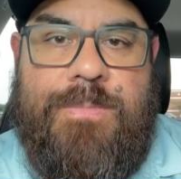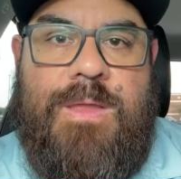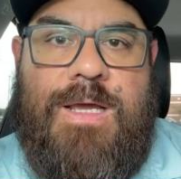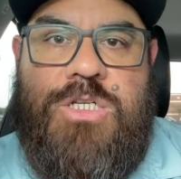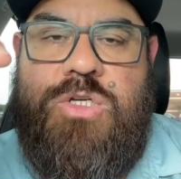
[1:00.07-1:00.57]

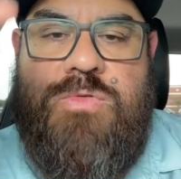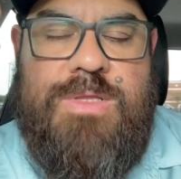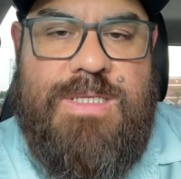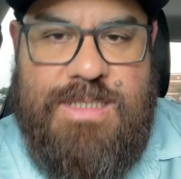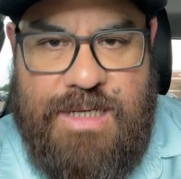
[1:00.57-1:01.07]
I show you the
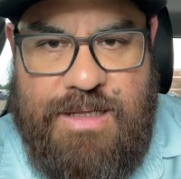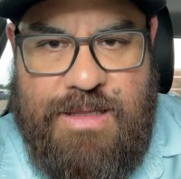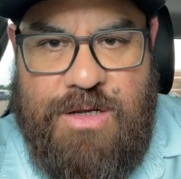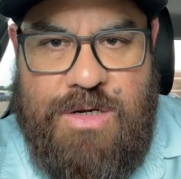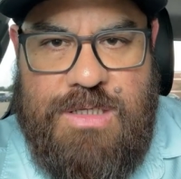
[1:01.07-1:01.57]
setting that
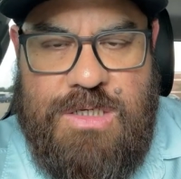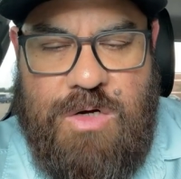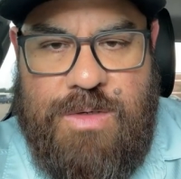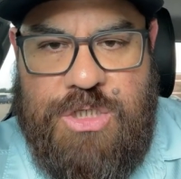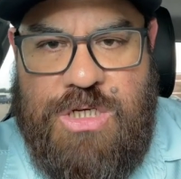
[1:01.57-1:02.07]
you need to go
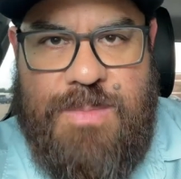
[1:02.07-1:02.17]
adjust.